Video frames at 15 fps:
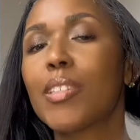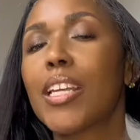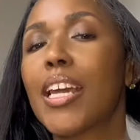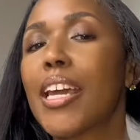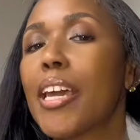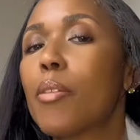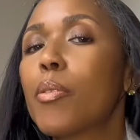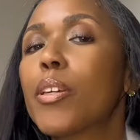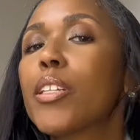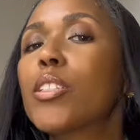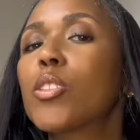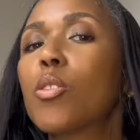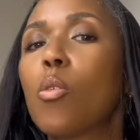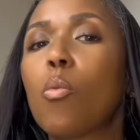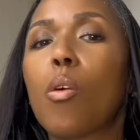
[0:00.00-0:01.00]
And we're gonna do
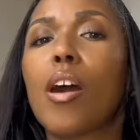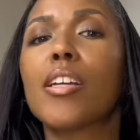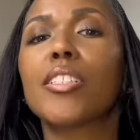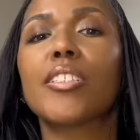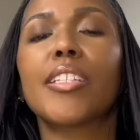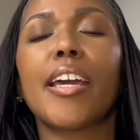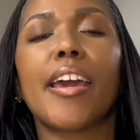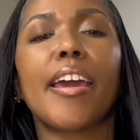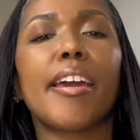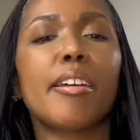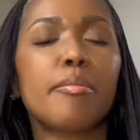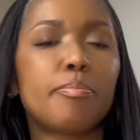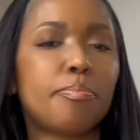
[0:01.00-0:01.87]
a wash day